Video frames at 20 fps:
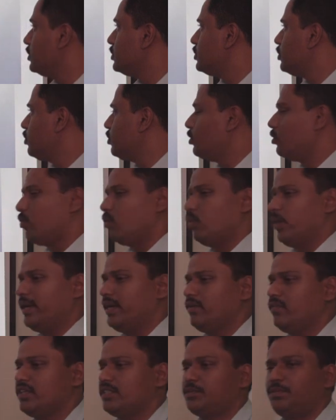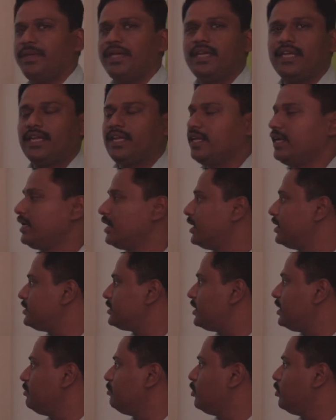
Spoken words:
So when we speak in English,